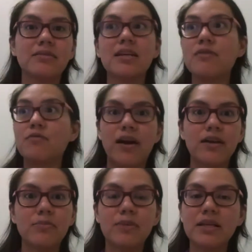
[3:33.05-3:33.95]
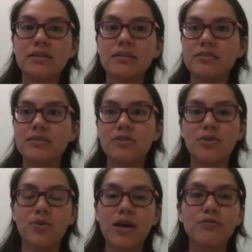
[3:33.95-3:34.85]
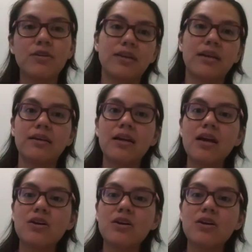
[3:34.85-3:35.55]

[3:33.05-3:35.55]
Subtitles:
environment, everything.